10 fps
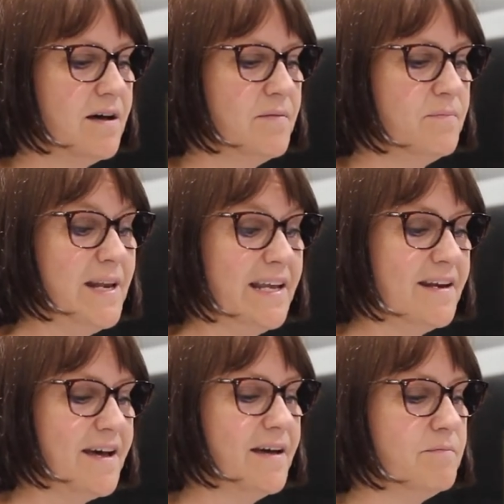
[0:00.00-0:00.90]

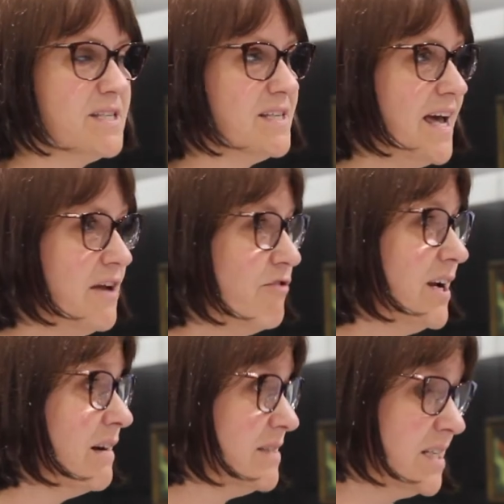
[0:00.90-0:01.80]
millionaire Mr. Henry
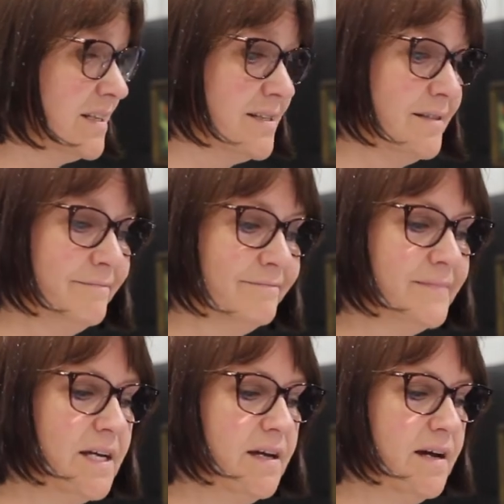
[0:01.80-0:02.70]
Huntington.
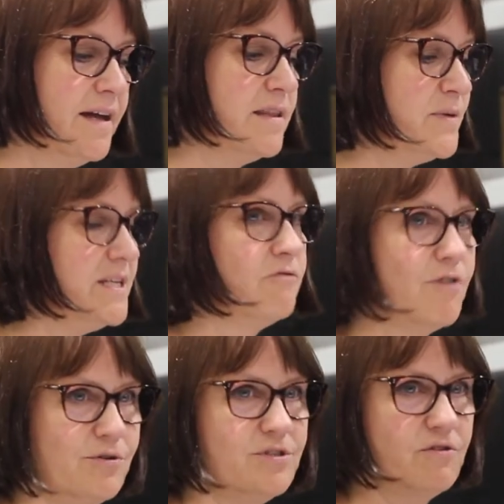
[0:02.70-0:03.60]
And the bidding
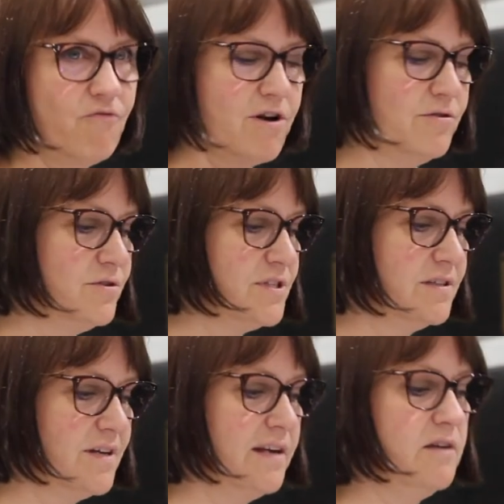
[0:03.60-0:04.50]
rose and rose,
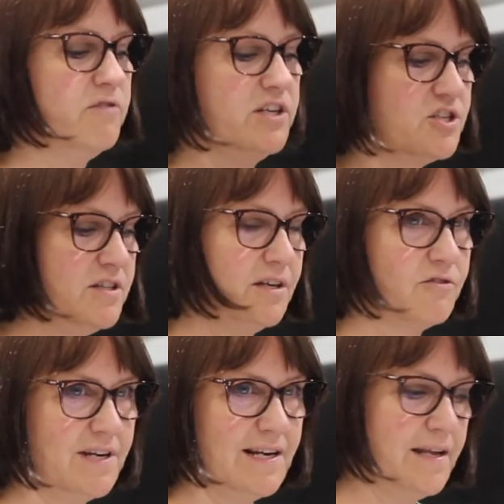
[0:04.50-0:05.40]
and it reached the
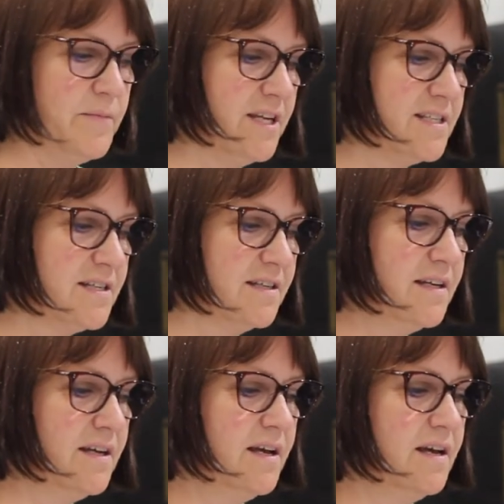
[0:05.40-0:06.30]
agreed limit
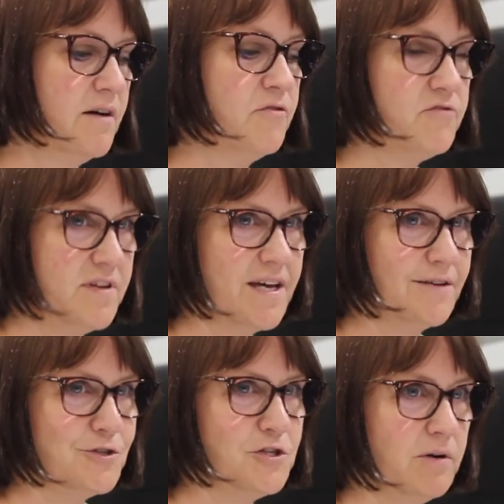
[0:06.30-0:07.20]
of
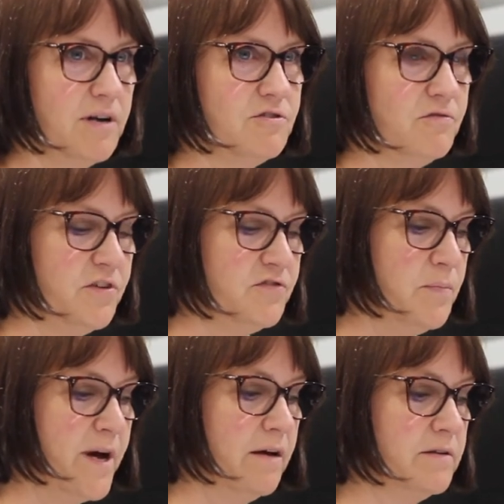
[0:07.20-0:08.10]
£3,250.
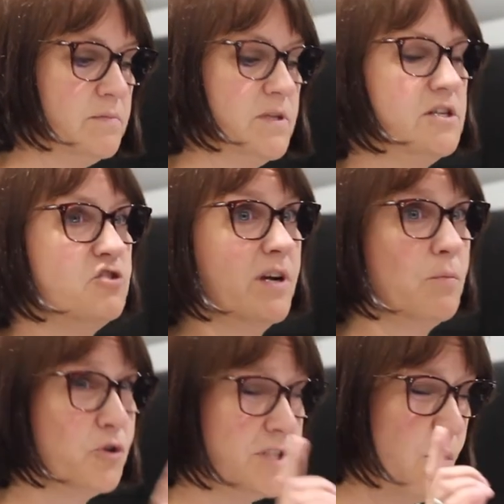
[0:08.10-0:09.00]
Mr.
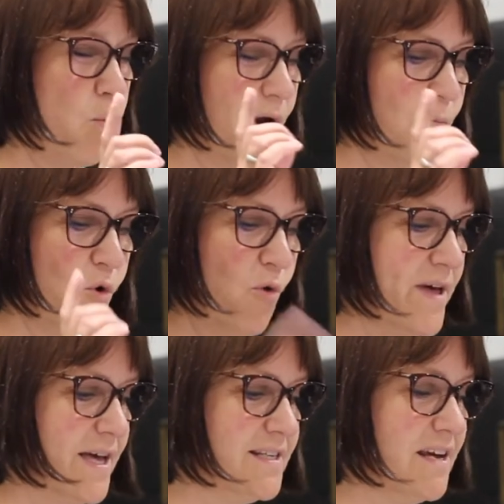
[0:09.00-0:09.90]
Dring put up one more
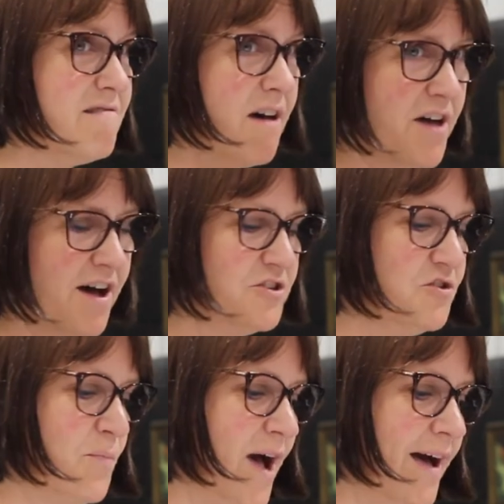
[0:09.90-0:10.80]
bid, another
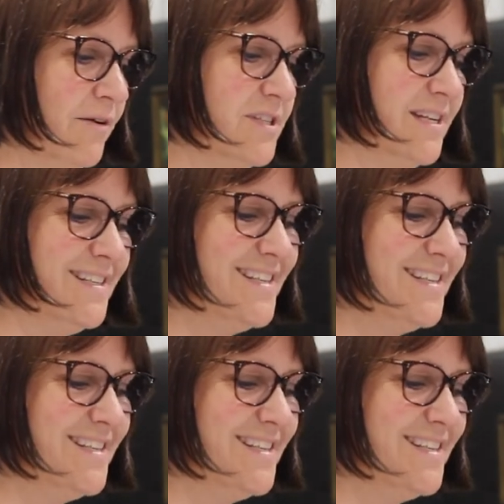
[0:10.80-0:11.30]
£100, in a